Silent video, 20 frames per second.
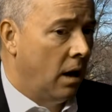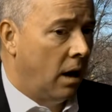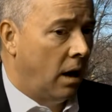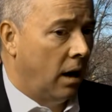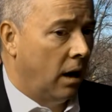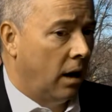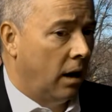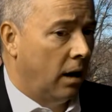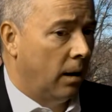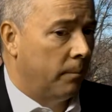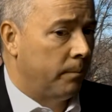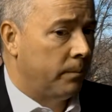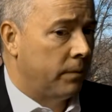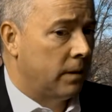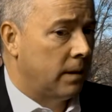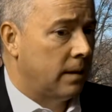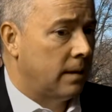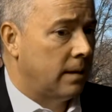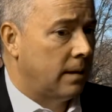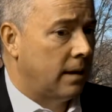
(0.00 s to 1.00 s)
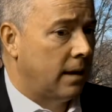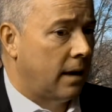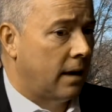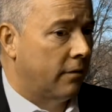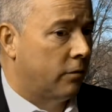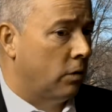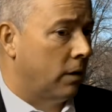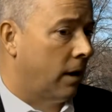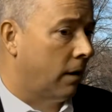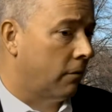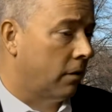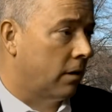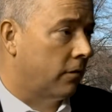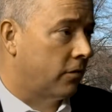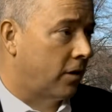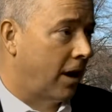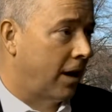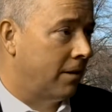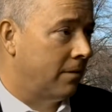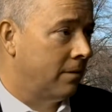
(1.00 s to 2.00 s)
And if we get rid of
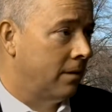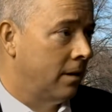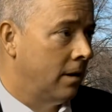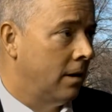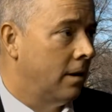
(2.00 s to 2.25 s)
10,